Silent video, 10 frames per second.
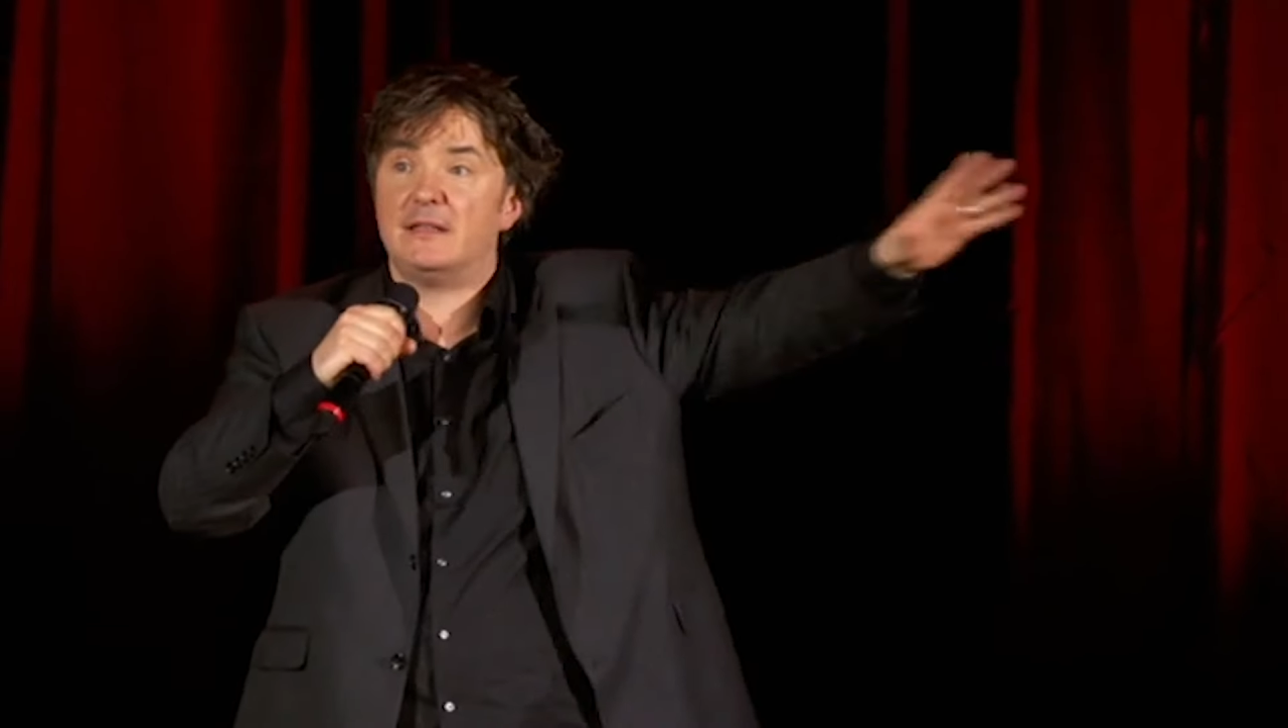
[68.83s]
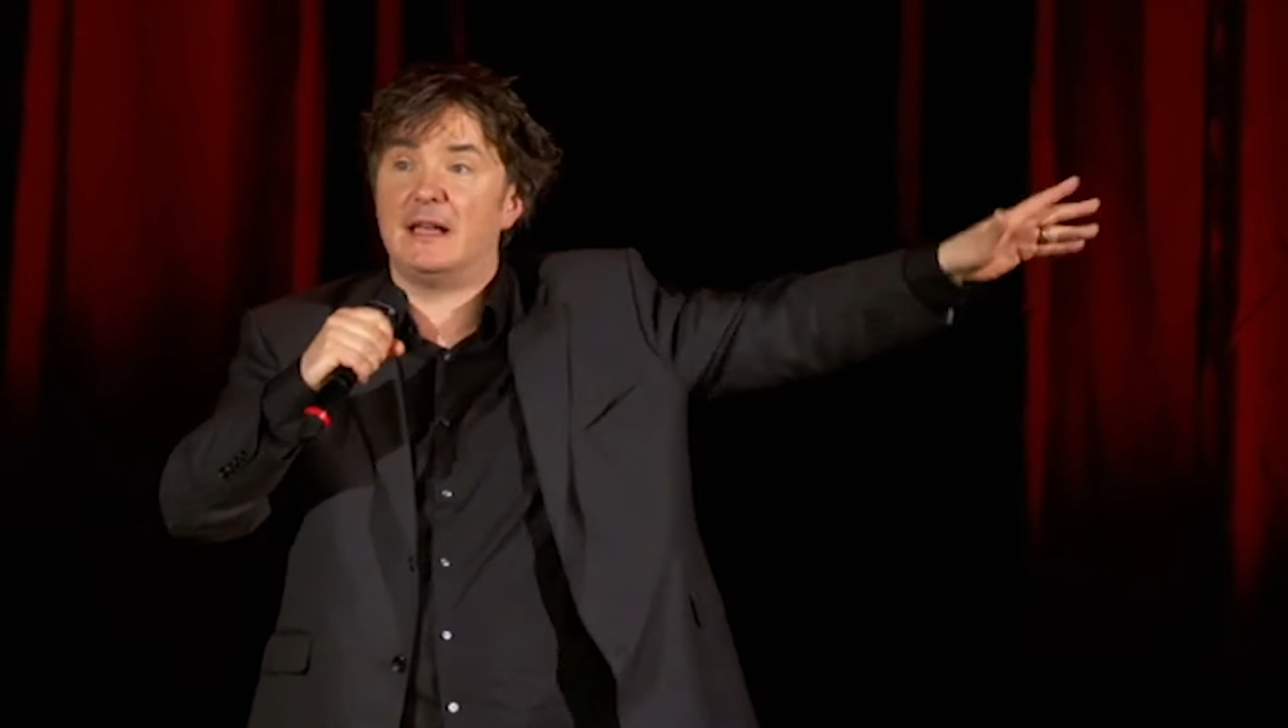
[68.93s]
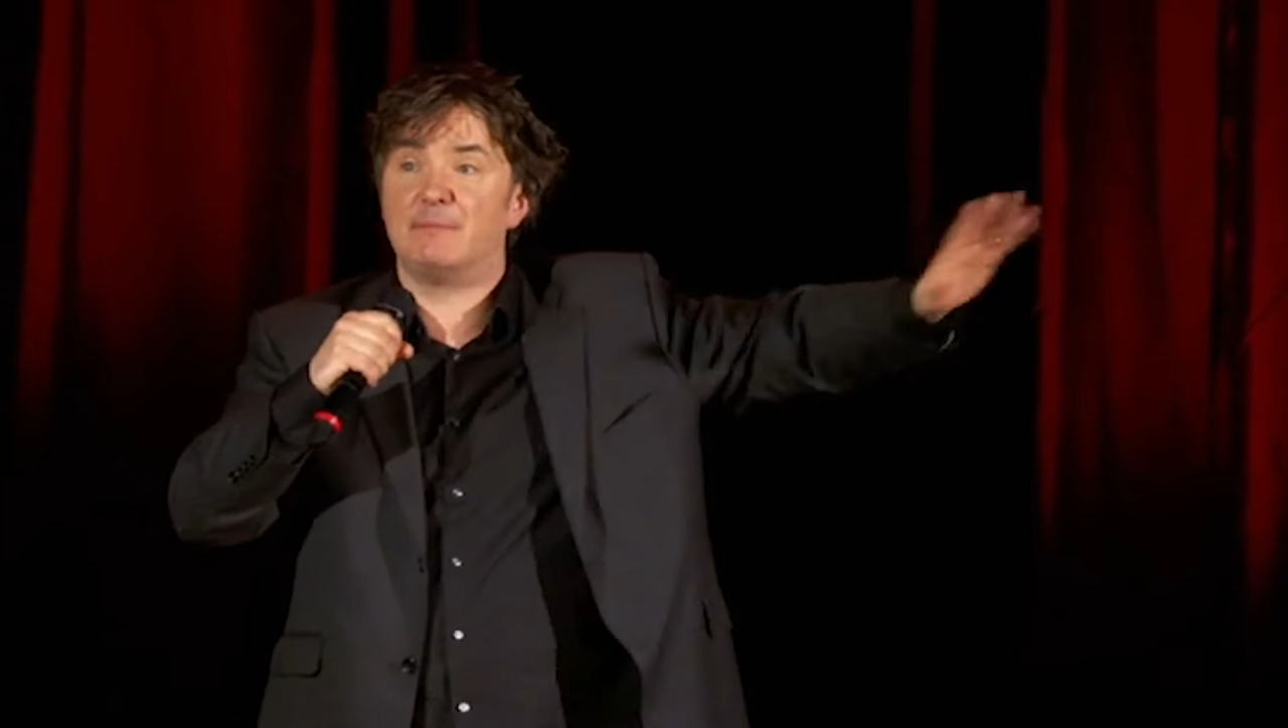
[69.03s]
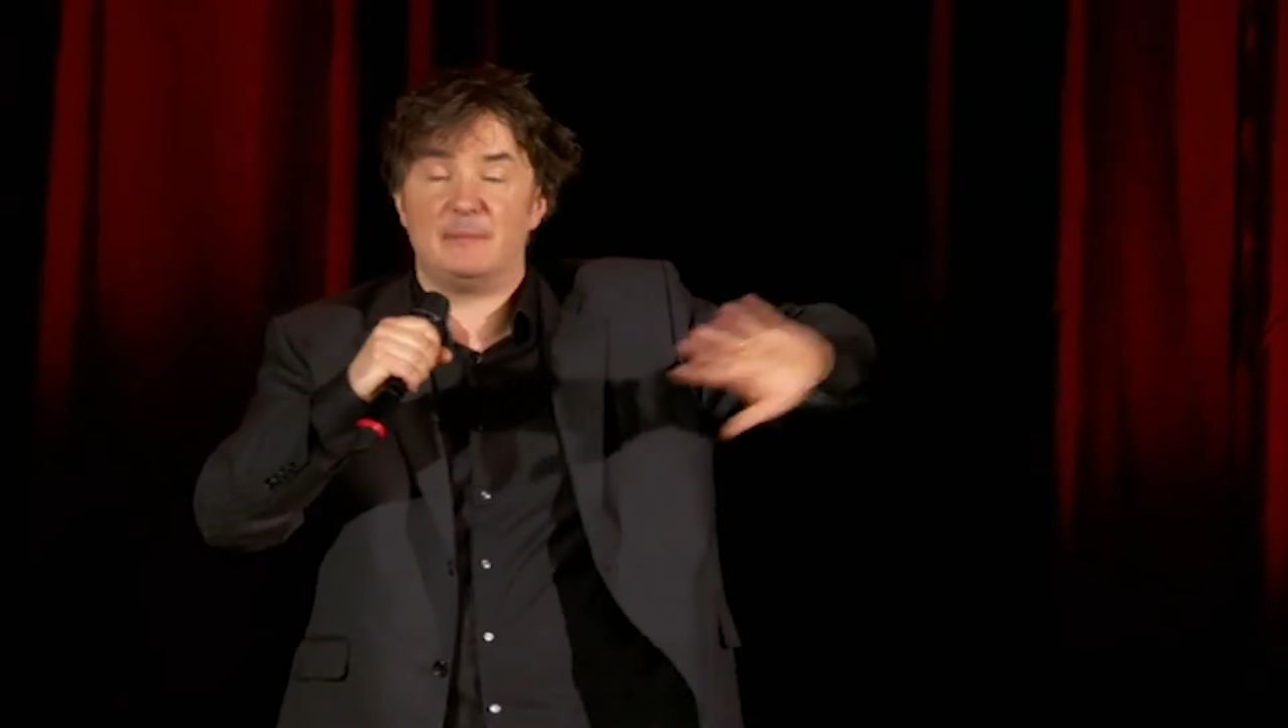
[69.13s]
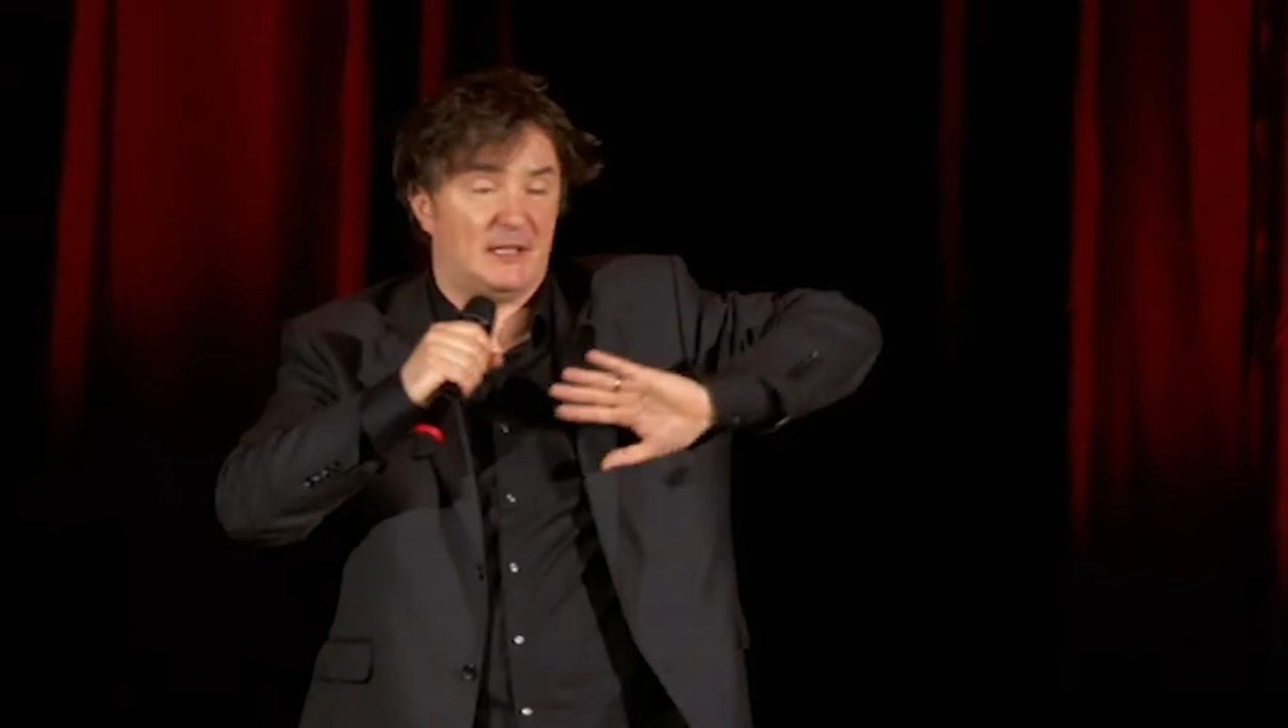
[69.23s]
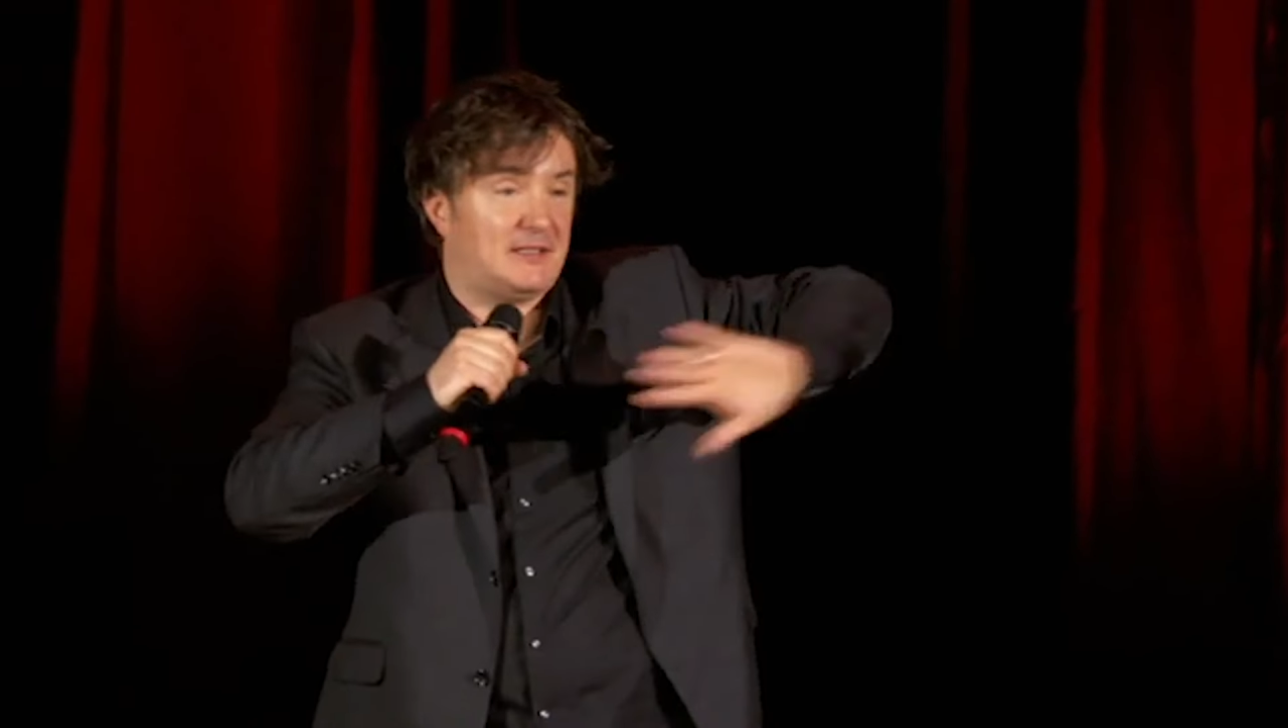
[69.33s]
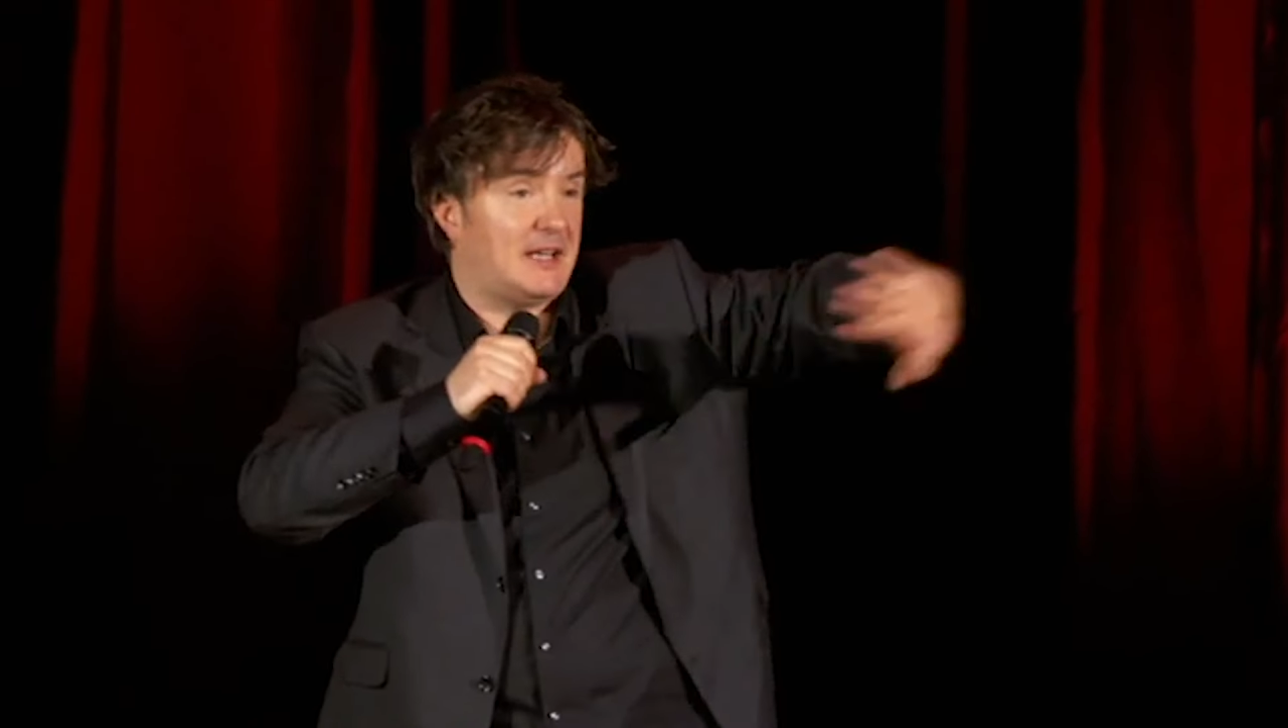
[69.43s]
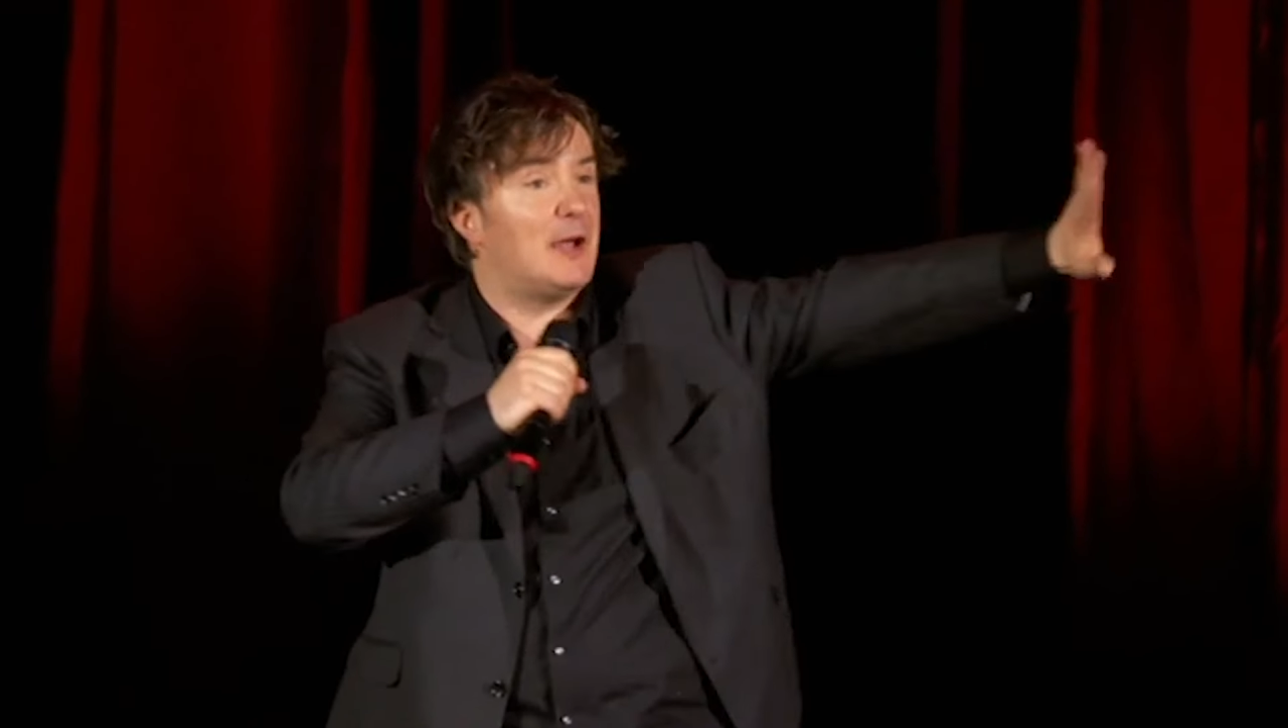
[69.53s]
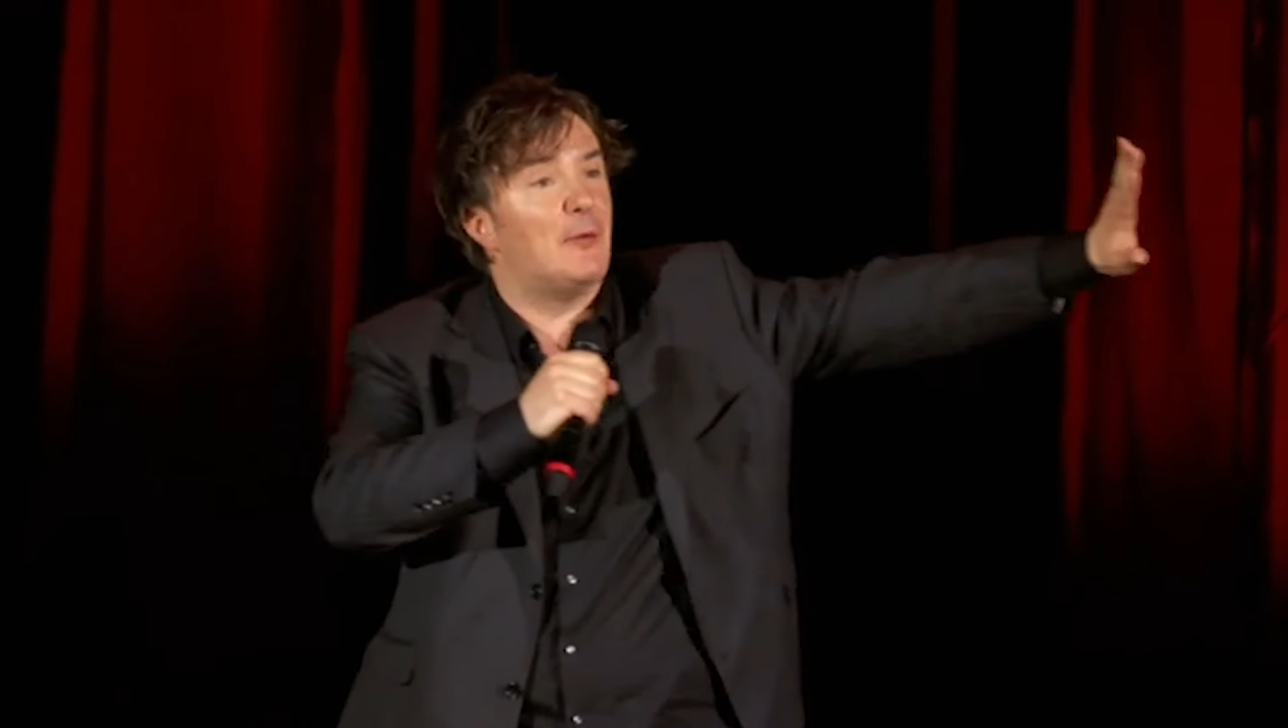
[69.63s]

telling people to stay